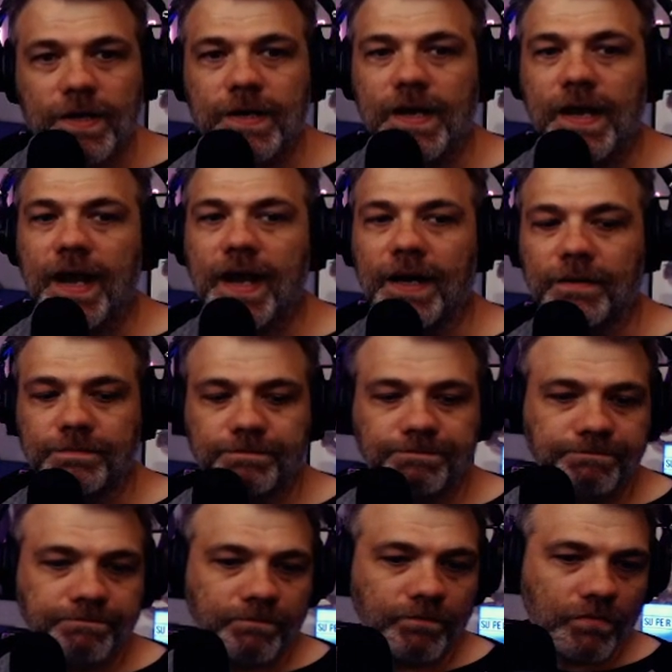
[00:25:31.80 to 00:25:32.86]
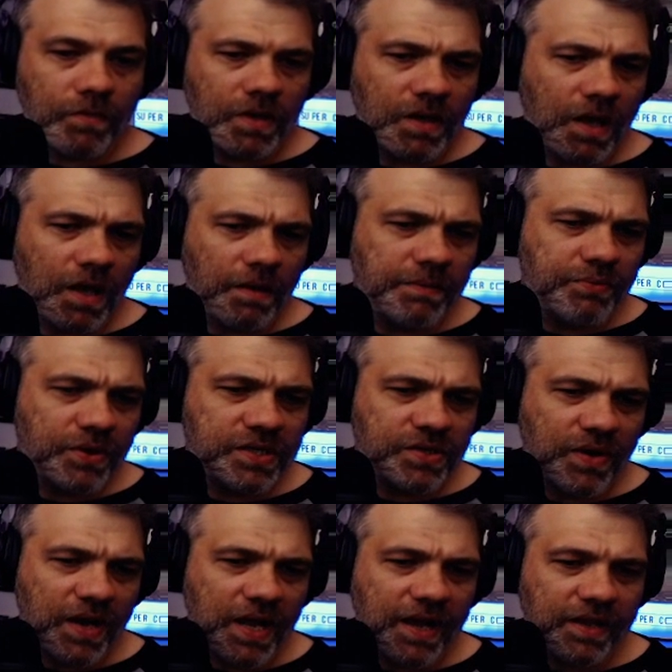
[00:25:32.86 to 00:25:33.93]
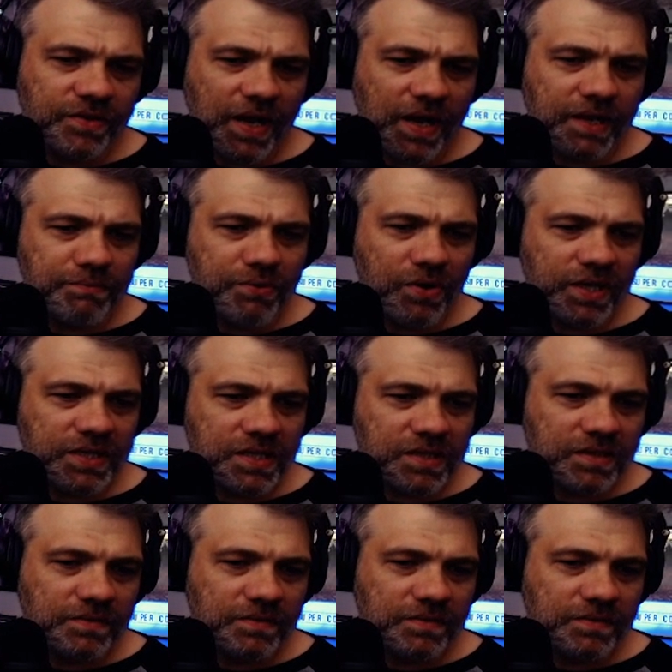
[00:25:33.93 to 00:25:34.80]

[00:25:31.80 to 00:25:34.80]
Yeah. How many points do I have? Do I get points?